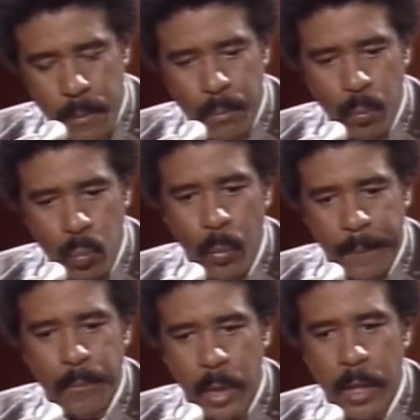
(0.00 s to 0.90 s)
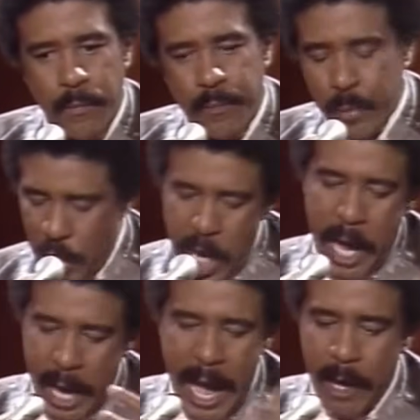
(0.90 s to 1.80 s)
And she
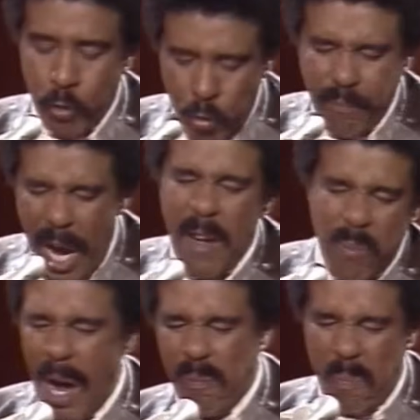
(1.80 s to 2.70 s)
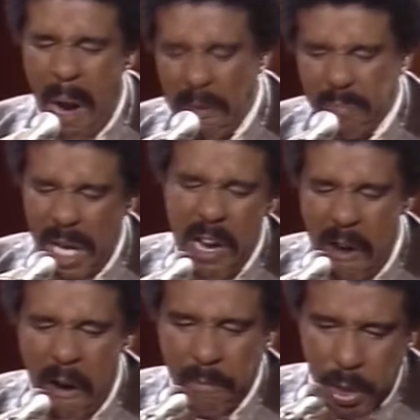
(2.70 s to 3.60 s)
had an attitude, yeah, I'm my girl.
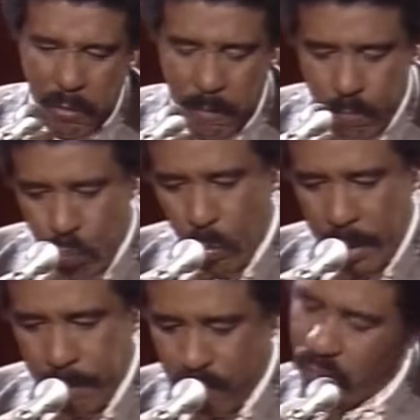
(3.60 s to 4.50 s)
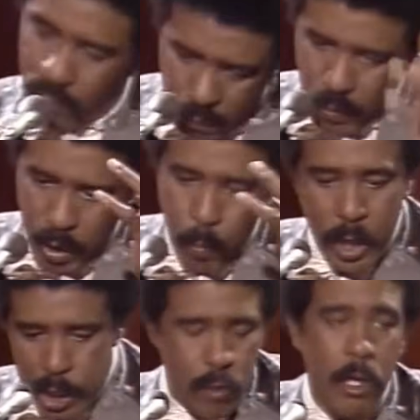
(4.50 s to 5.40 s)
I said,
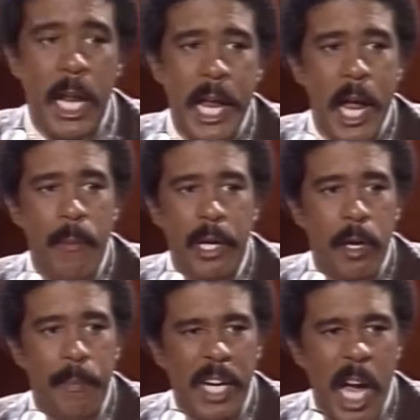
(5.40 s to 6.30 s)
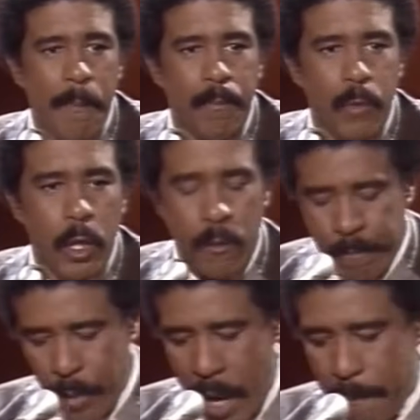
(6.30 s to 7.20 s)
well, you the lady I'm here to pick up, you know.
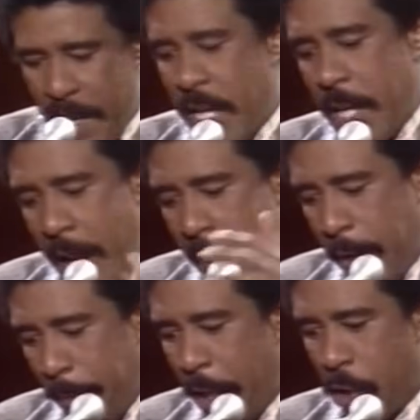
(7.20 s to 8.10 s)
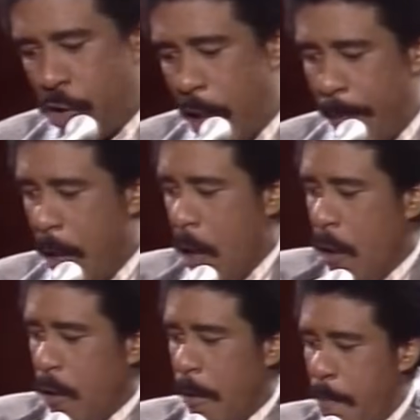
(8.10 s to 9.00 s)
And I bent down to pick her shit up.
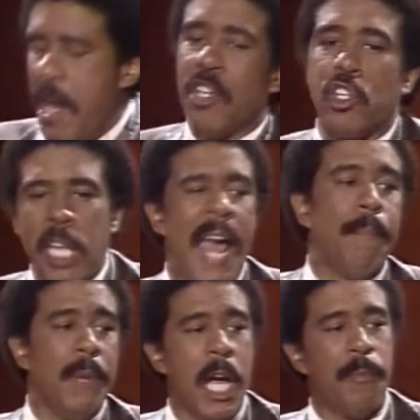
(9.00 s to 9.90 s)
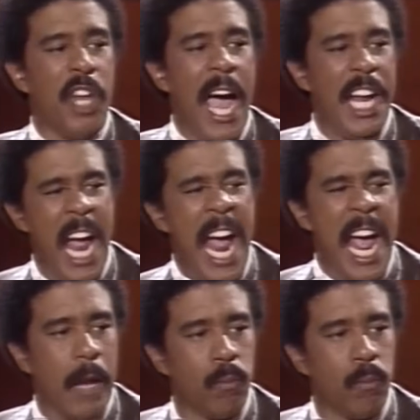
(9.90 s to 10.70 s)
The bitch slapped me upside the head.